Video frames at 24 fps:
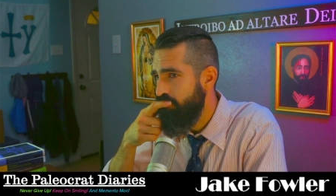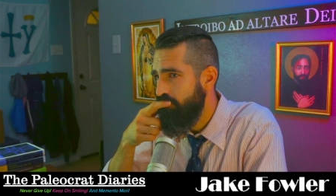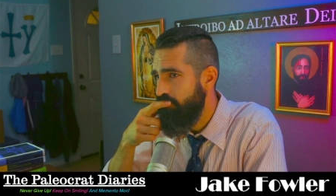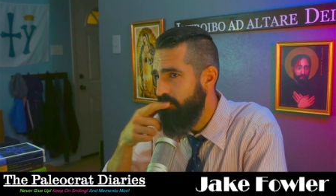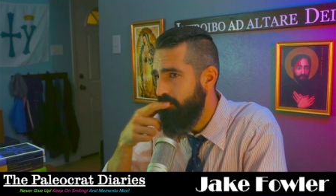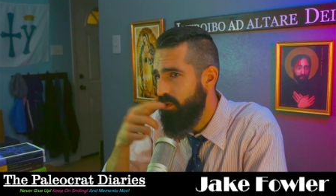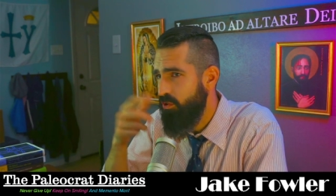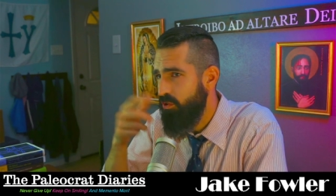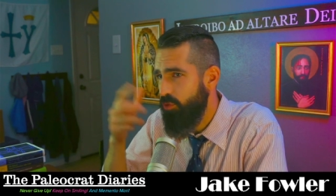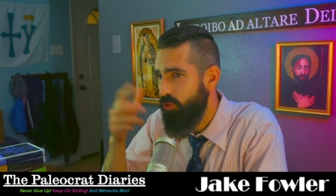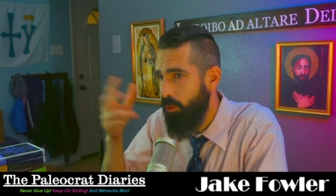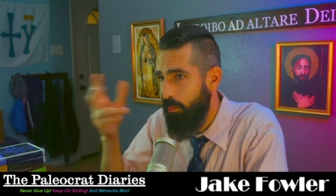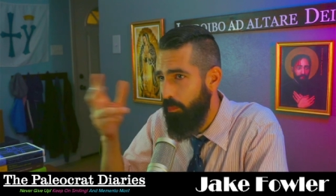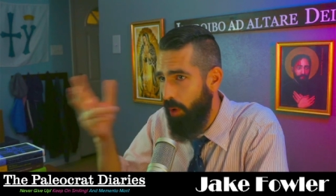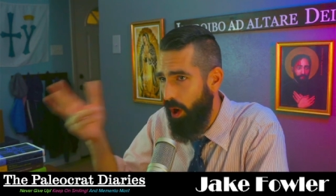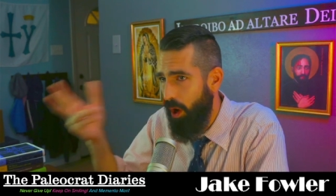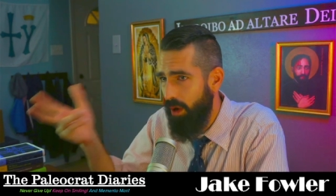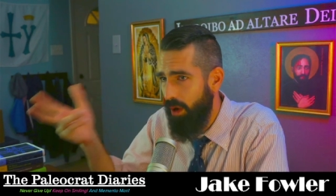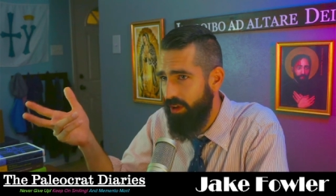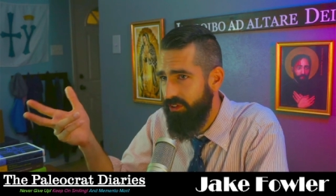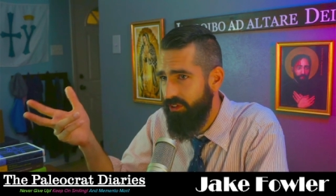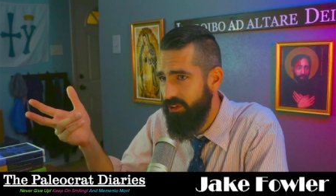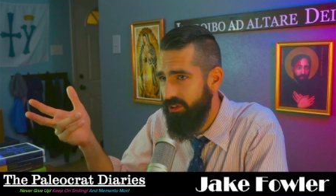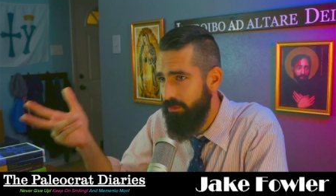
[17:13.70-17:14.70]
So
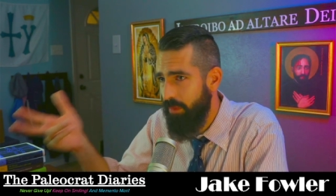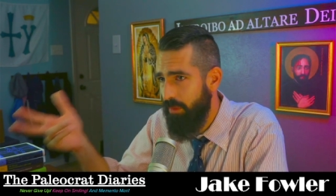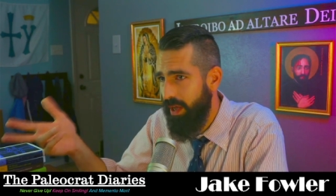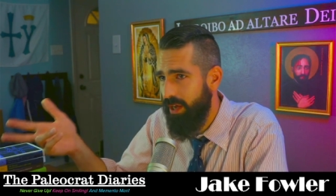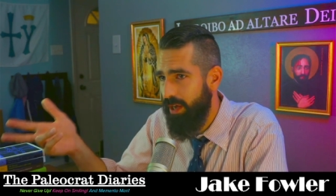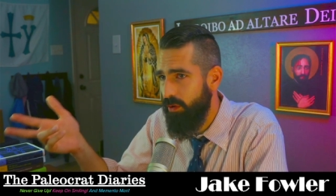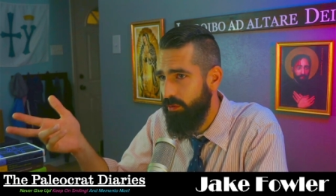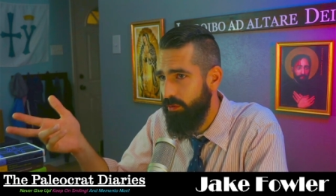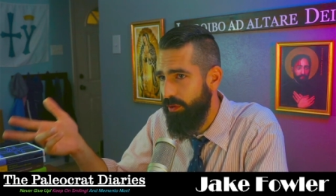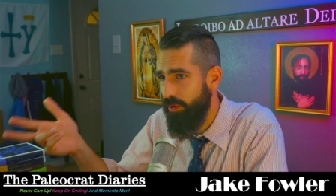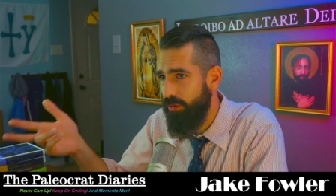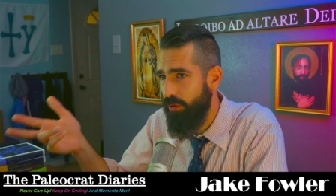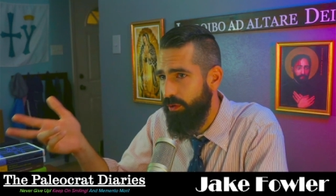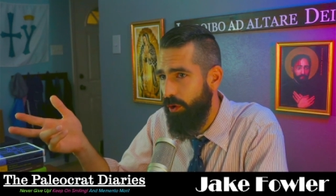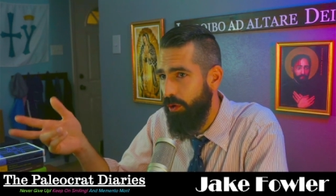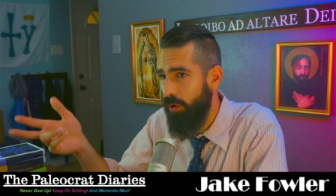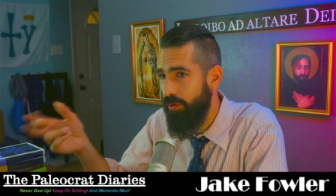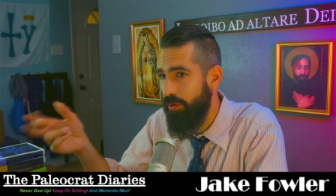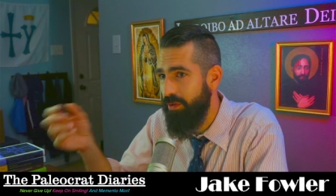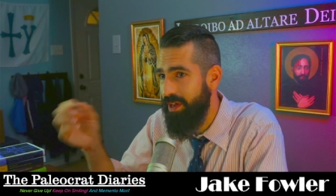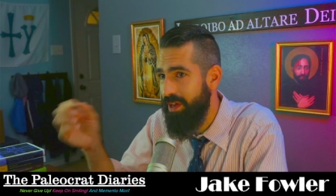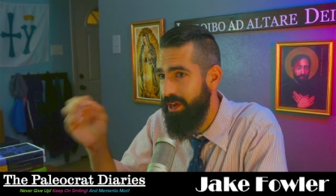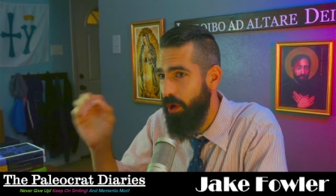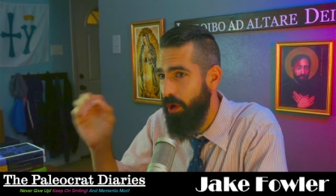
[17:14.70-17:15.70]
Bardas and Michael III
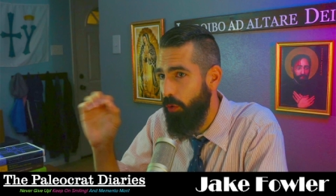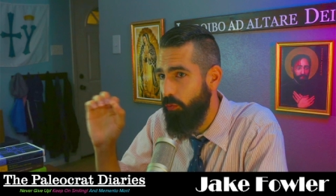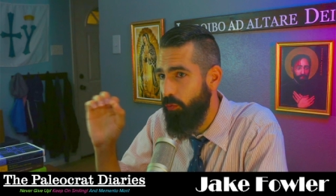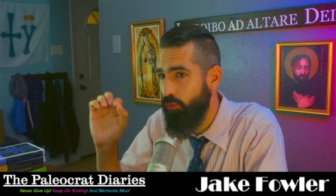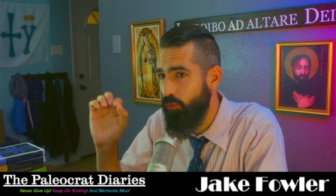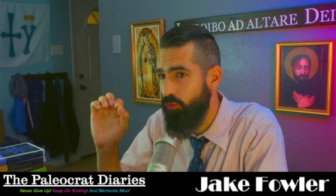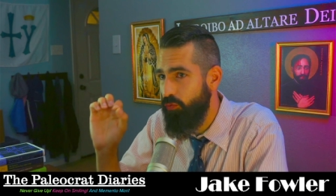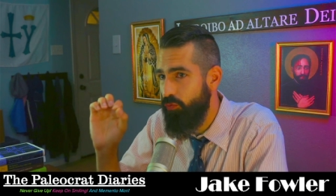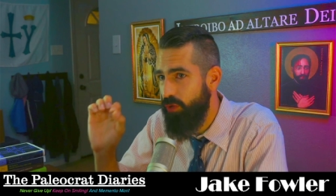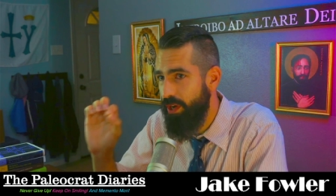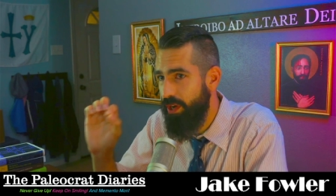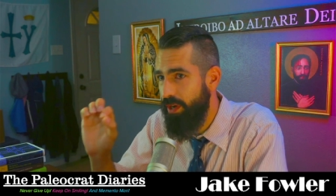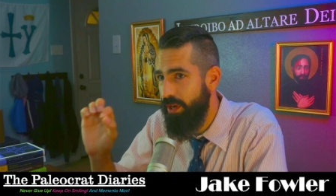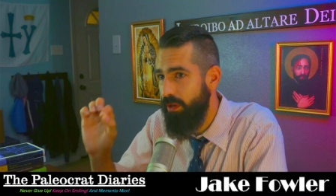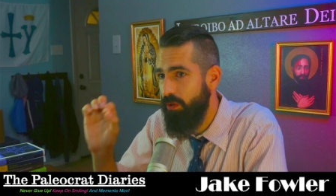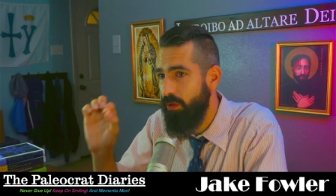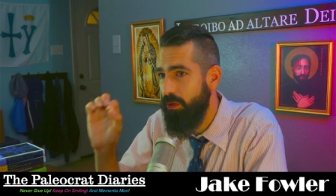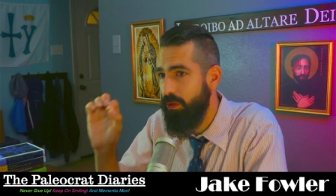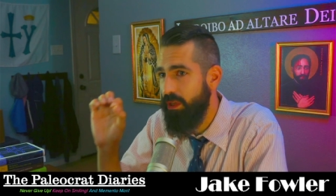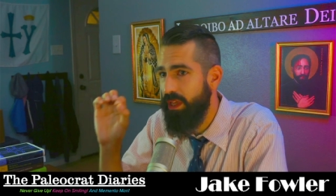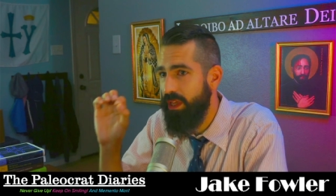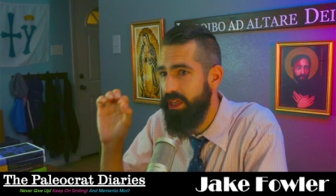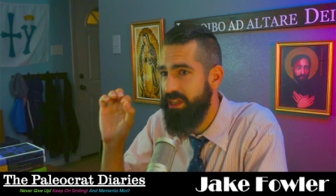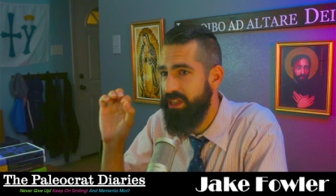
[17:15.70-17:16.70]
need a
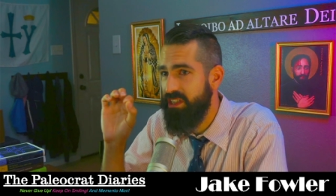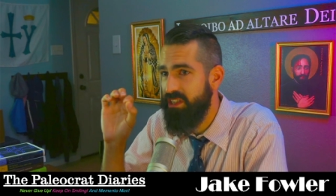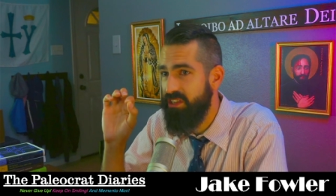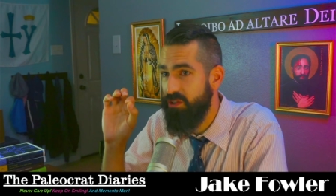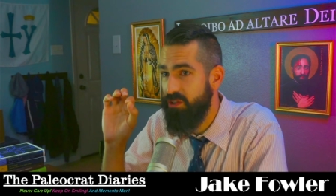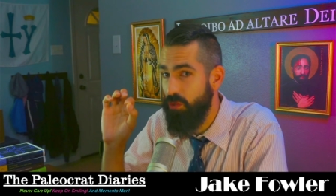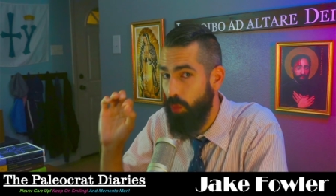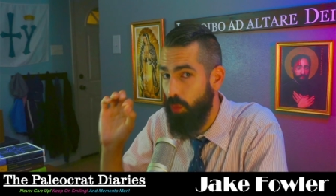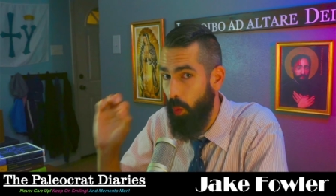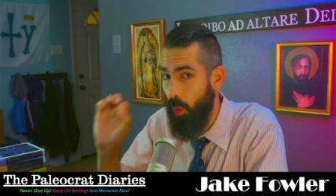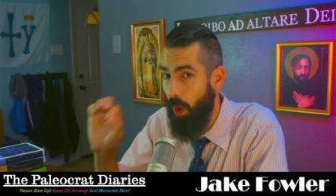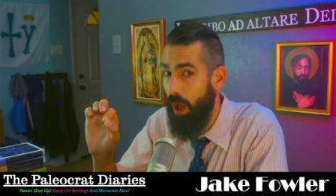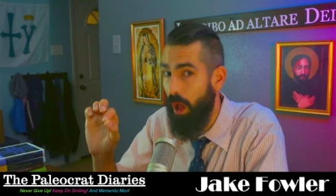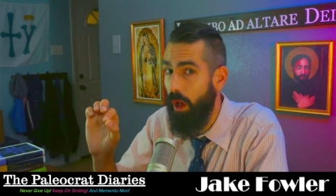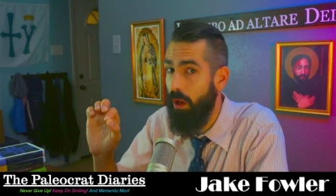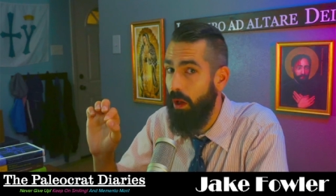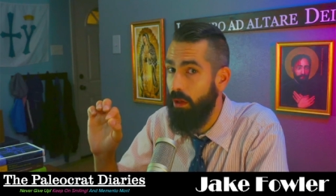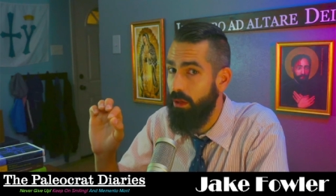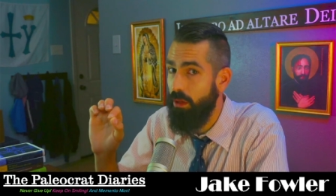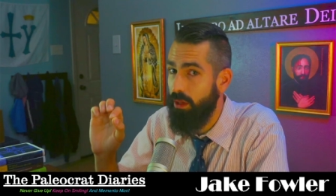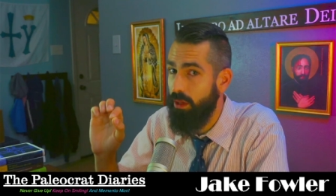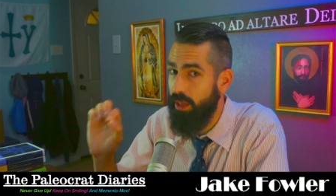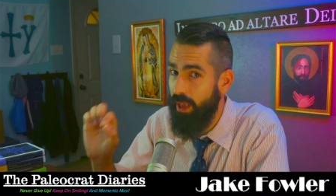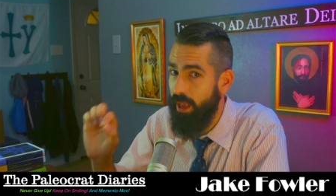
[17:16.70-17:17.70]
really
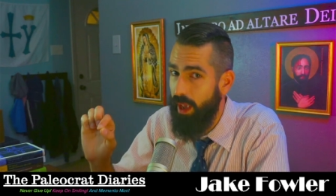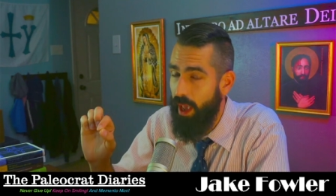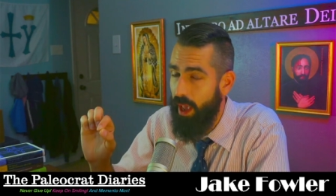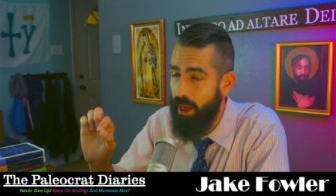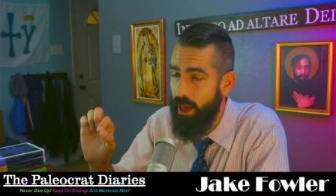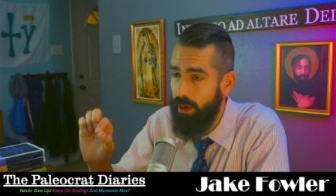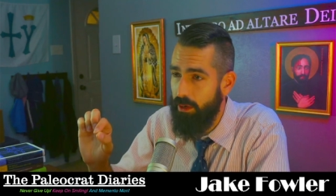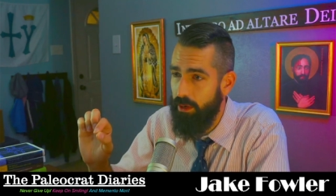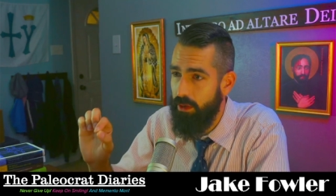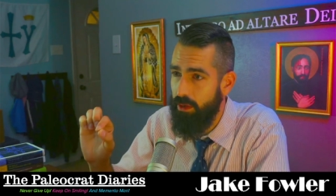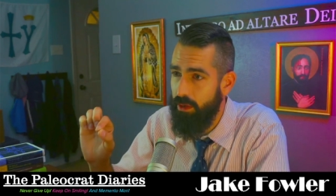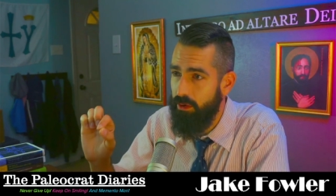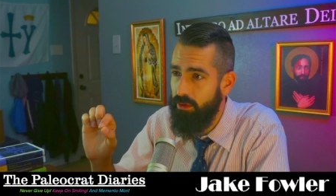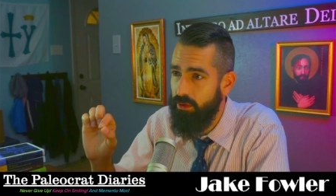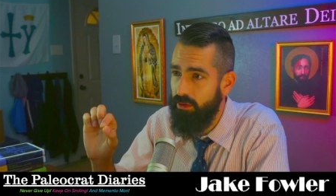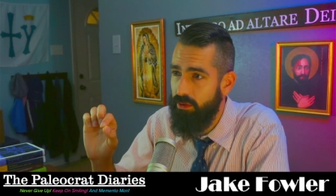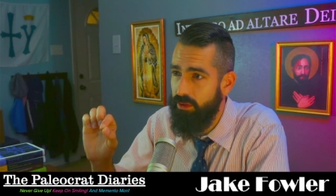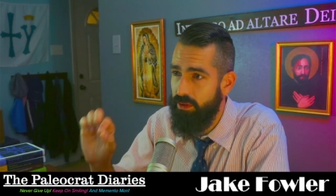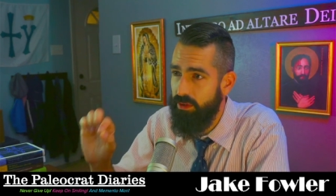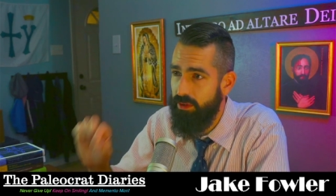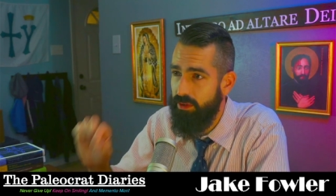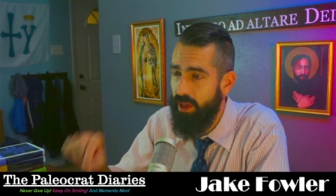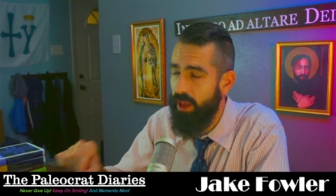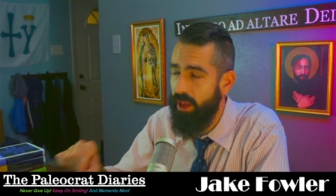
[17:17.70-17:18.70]
swell candidate
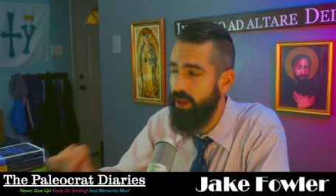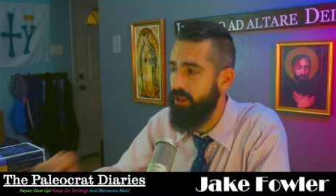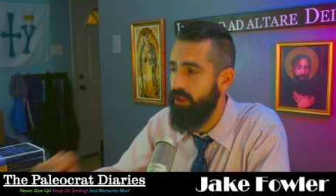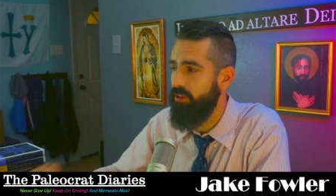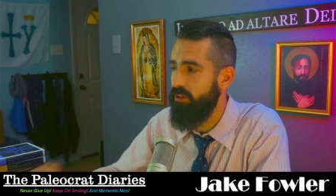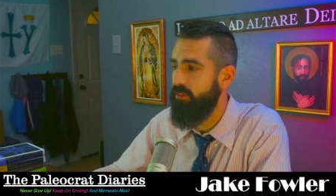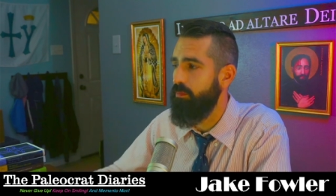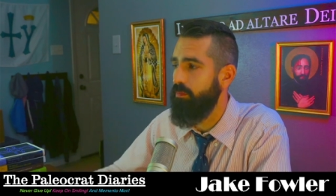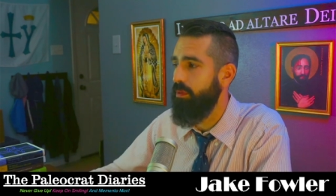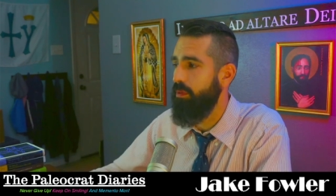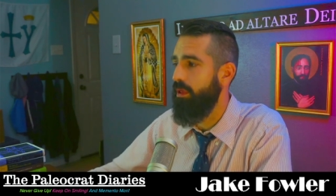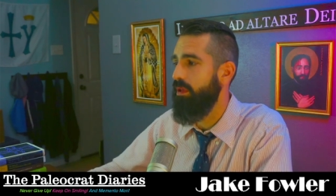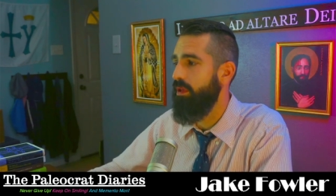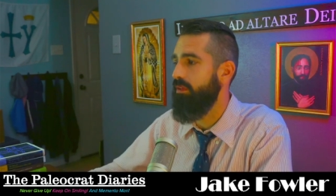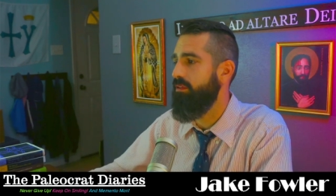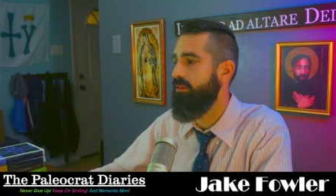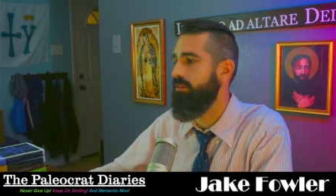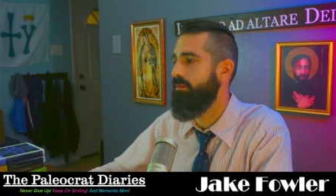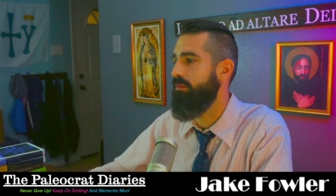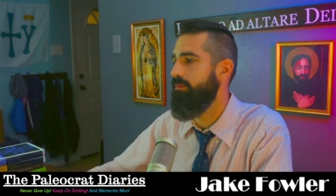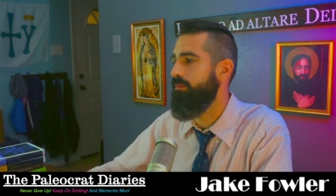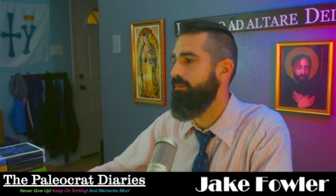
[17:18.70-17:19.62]
to take his place.